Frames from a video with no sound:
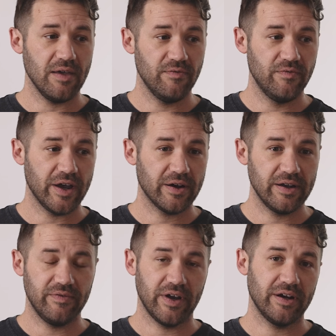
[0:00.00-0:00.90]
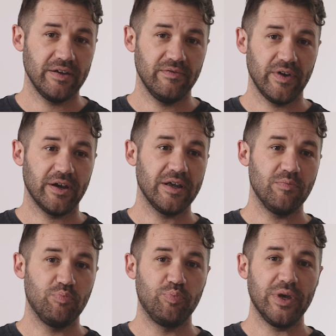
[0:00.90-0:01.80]
very, very, very
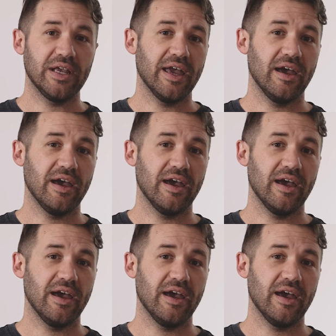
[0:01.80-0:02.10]
big